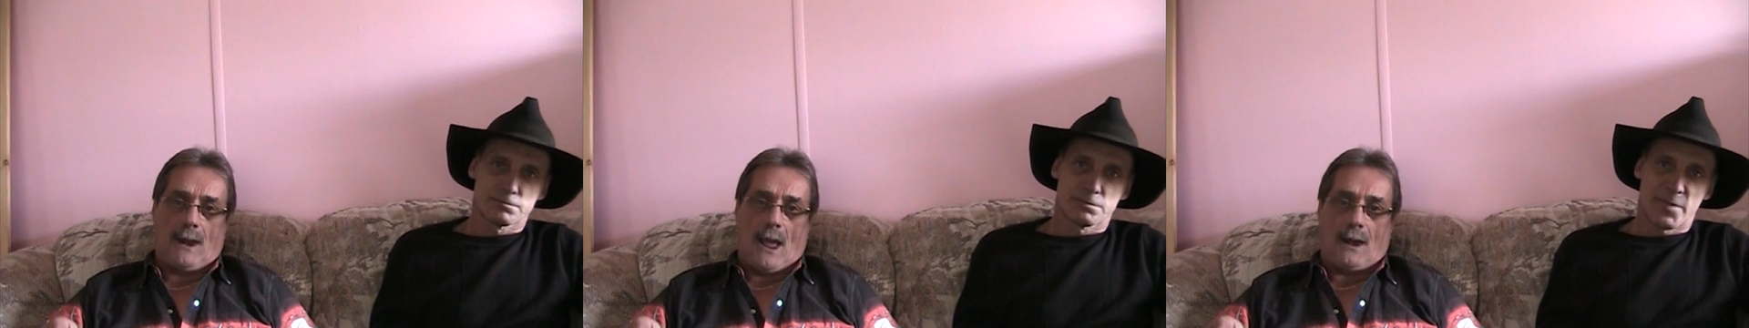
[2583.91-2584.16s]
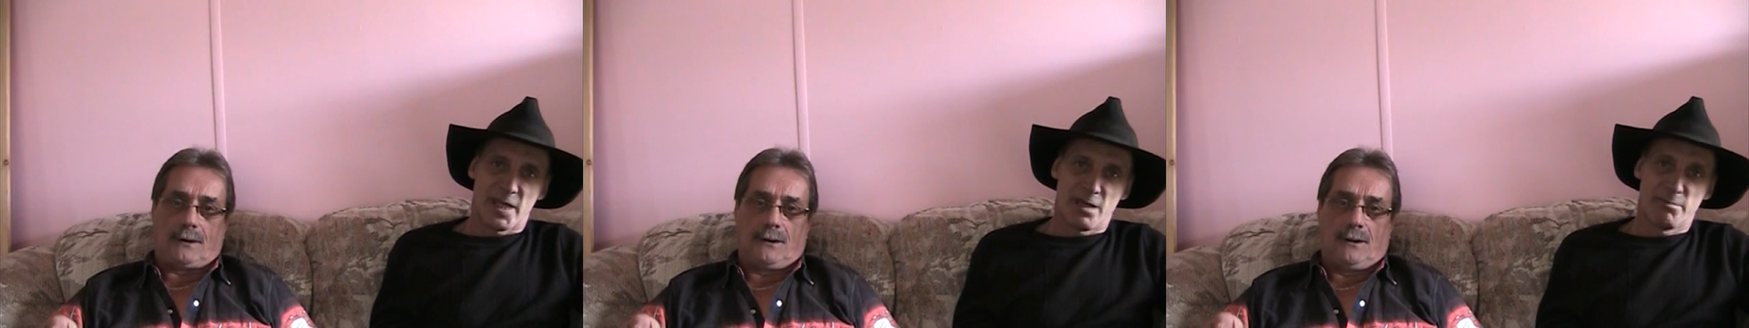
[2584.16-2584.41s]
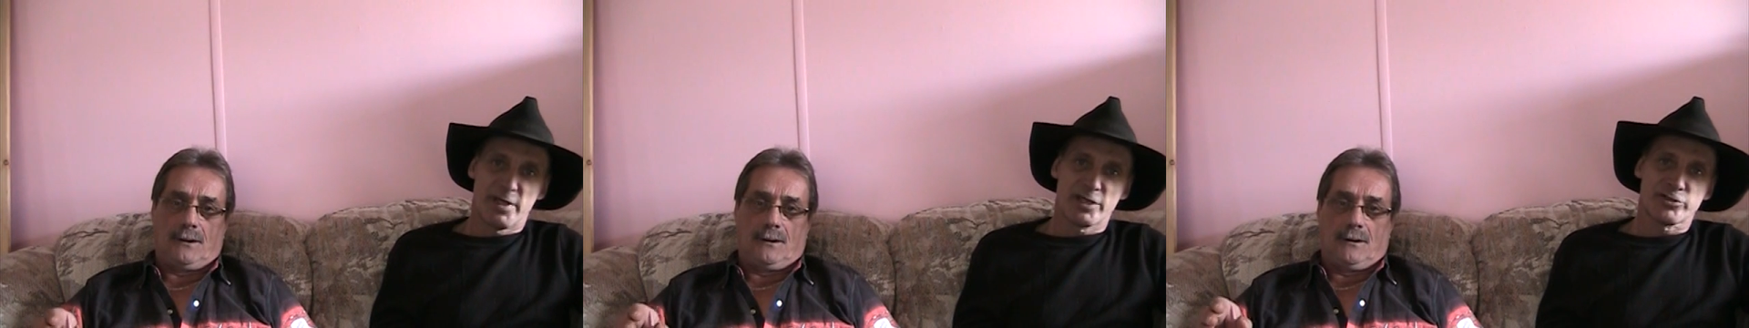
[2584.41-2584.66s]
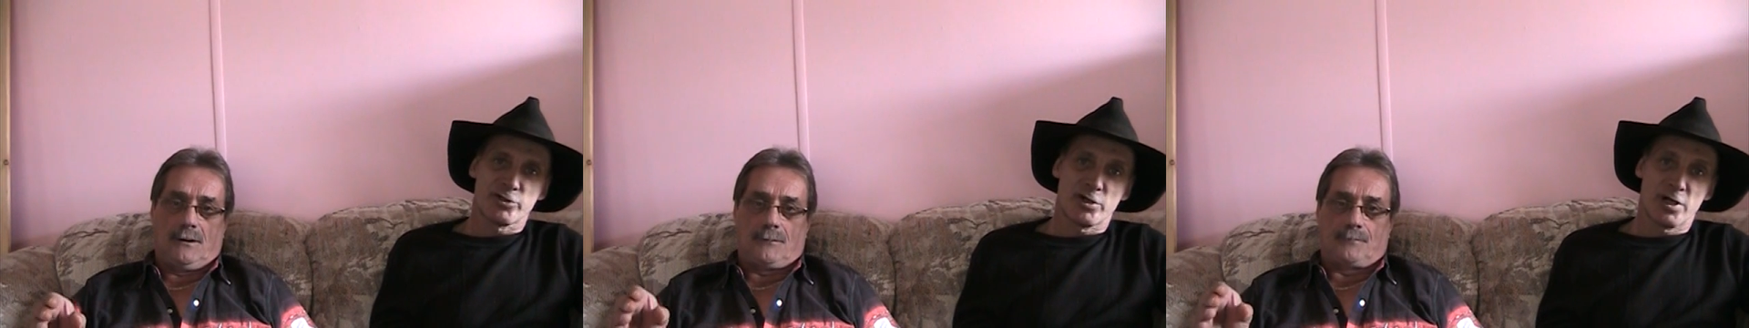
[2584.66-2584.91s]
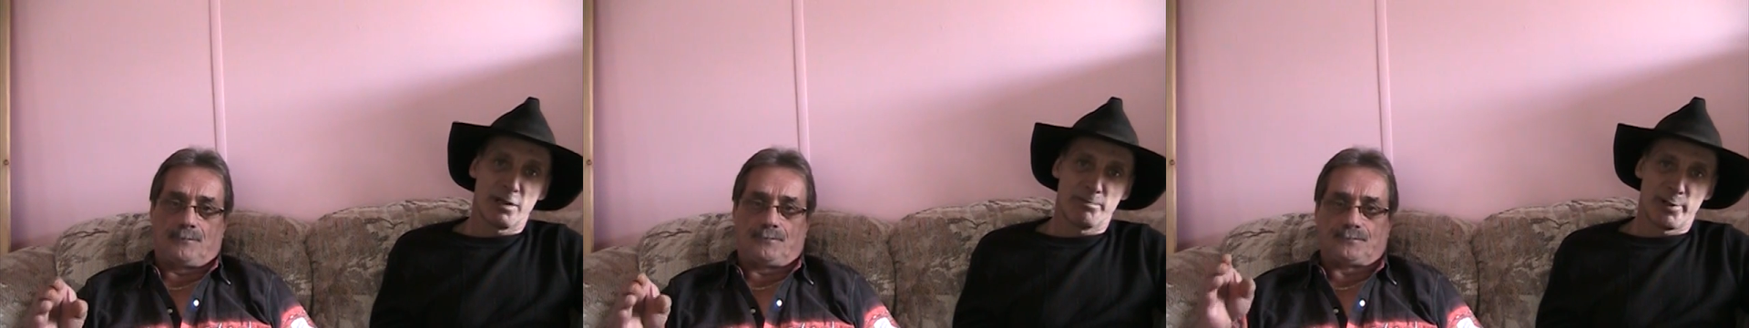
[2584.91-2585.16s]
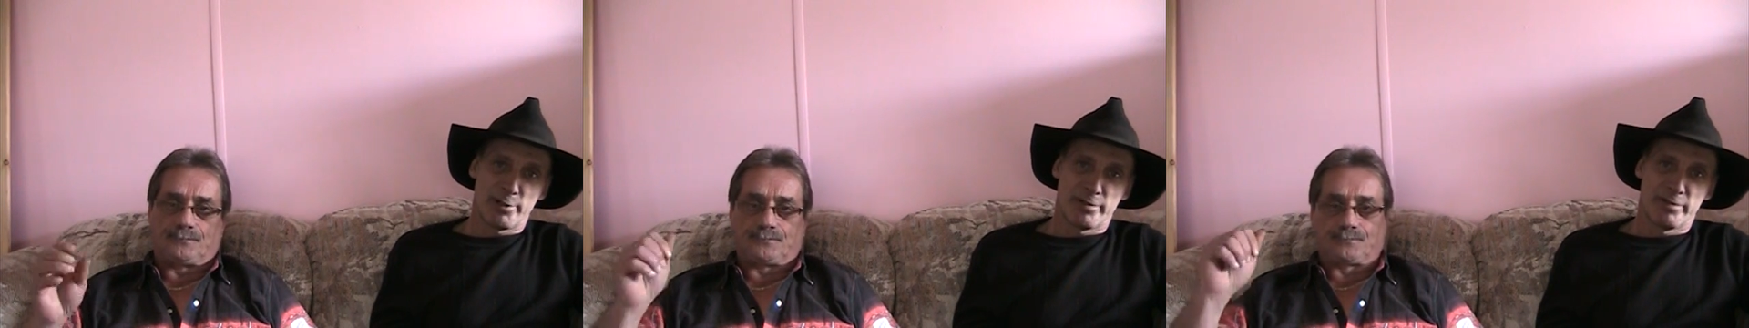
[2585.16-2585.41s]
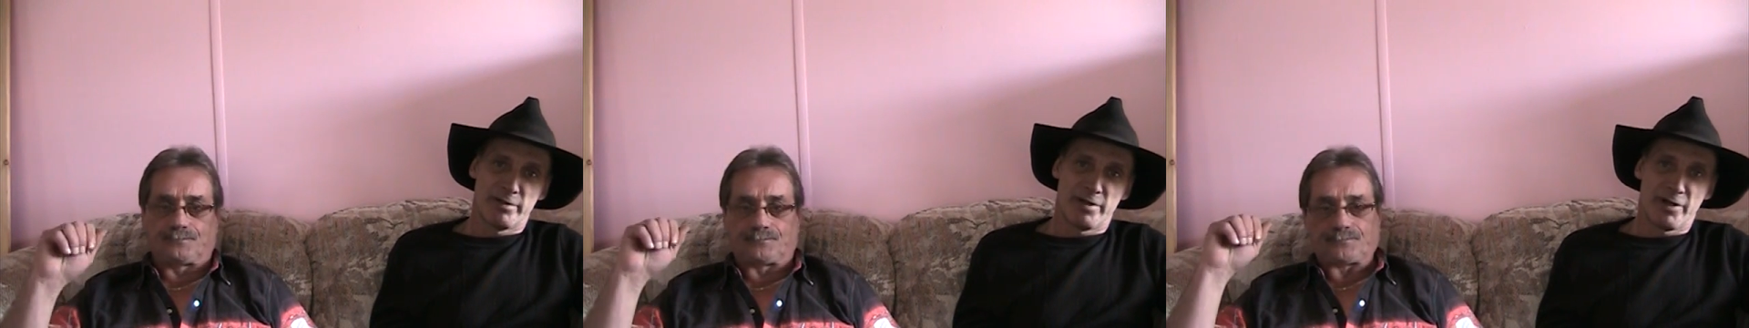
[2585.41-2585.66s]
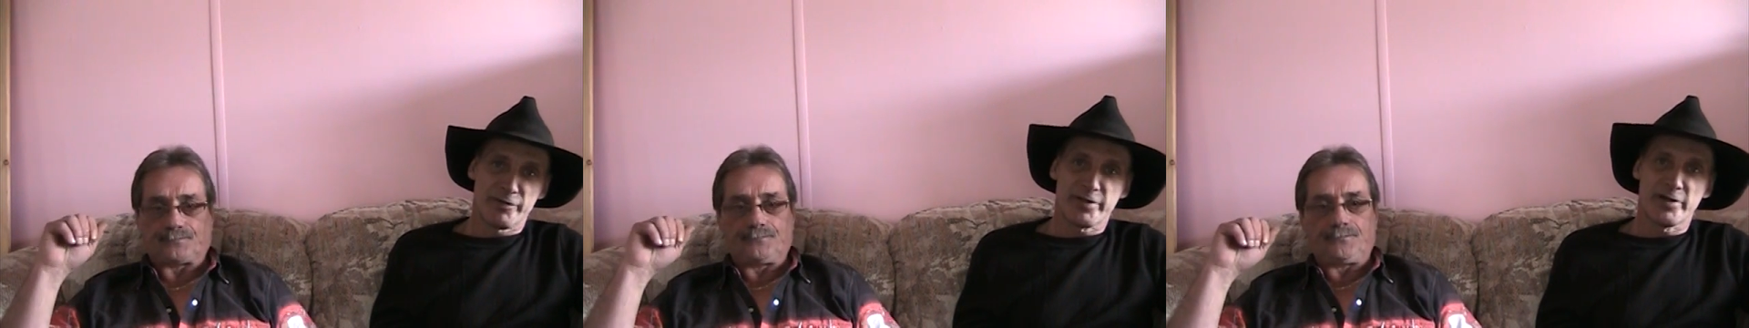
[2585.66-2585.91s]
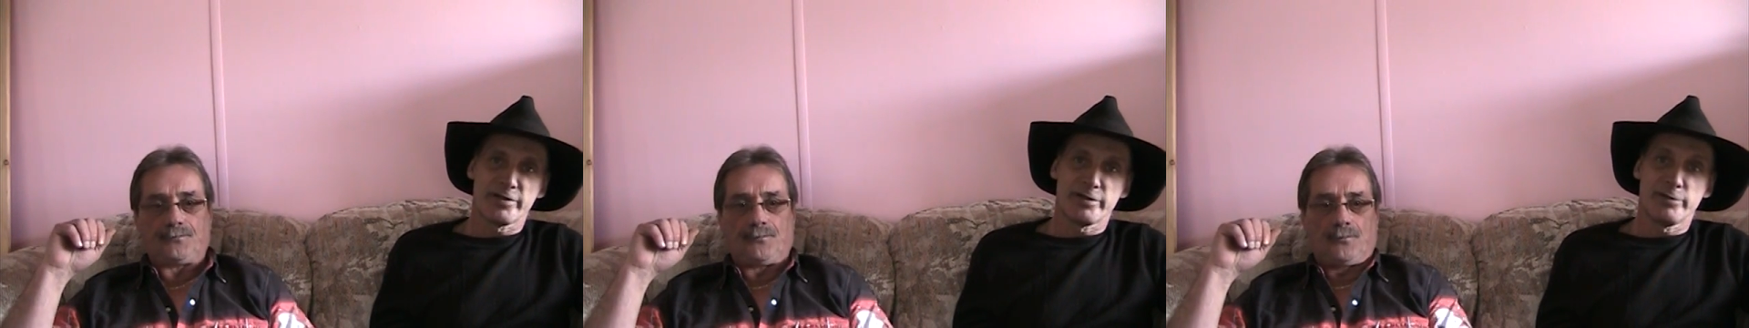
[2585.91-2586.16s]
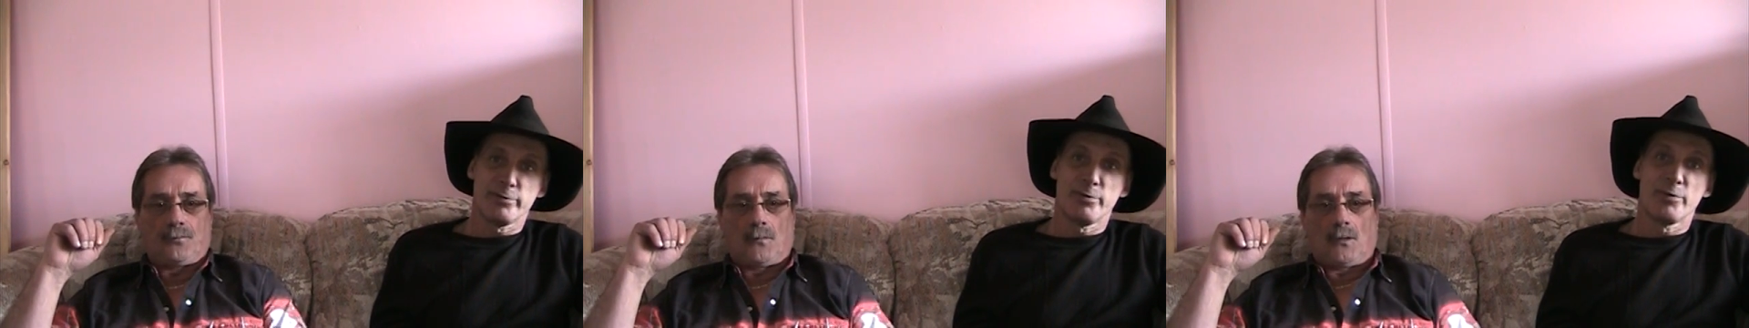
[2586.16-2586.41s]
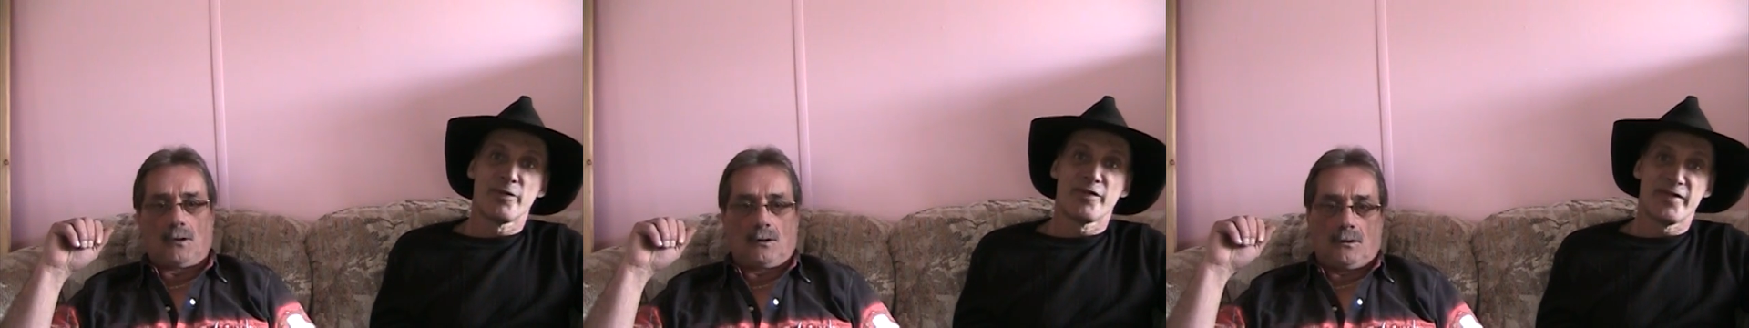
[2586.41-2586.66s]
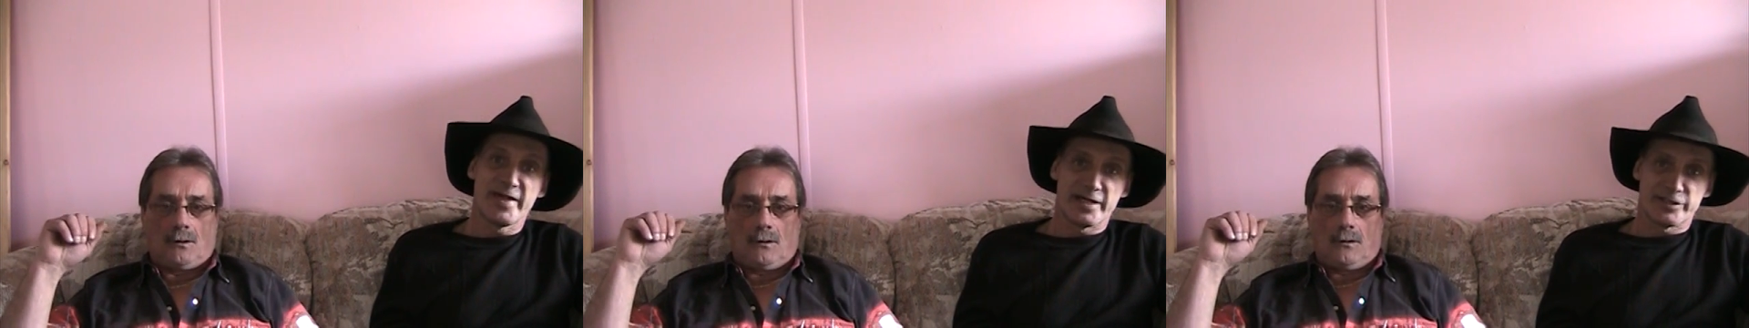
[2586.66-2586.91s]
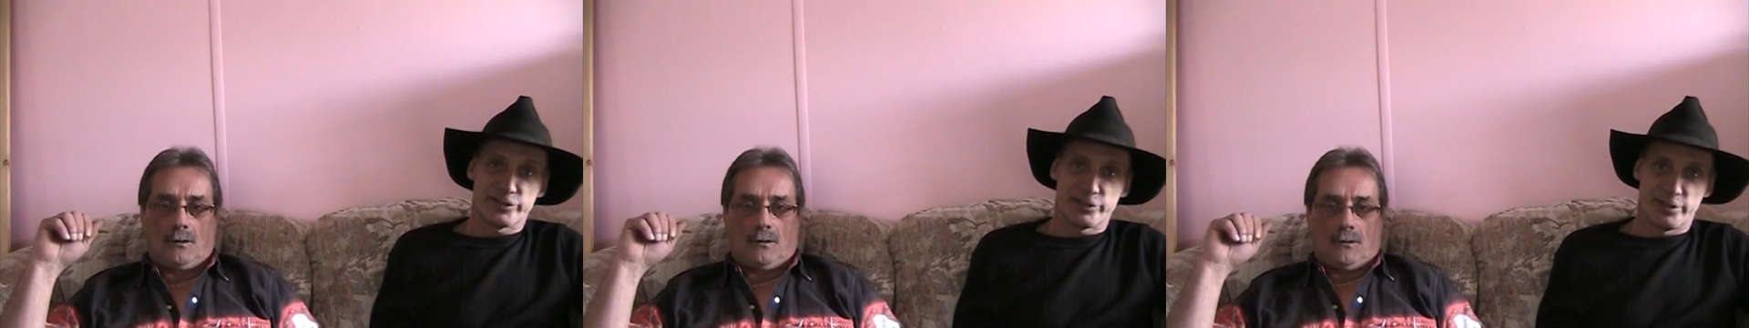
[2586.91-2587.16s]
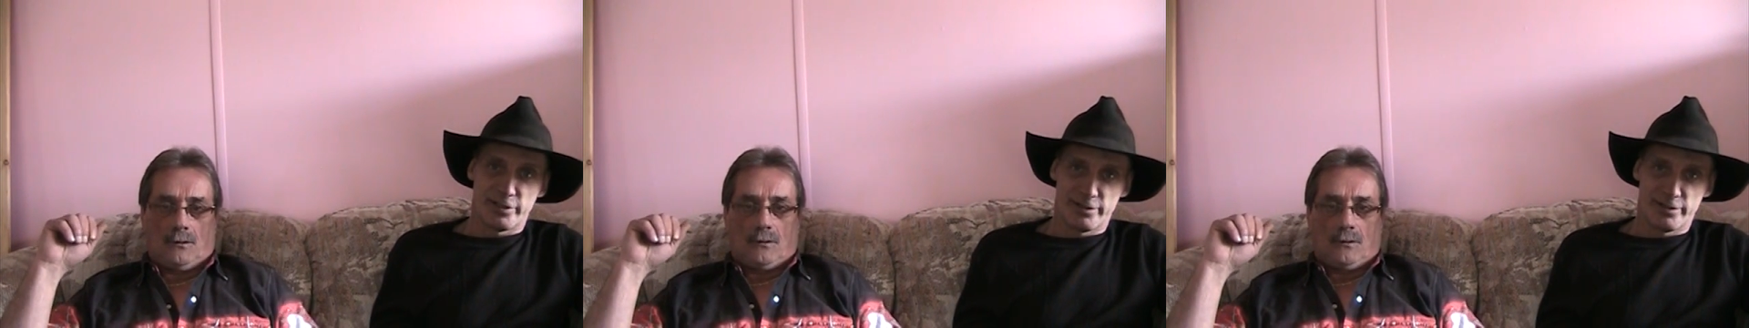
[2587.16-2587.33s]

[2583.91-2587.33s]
Speaker 1: that. And Mr. Harper, I'll tell you this.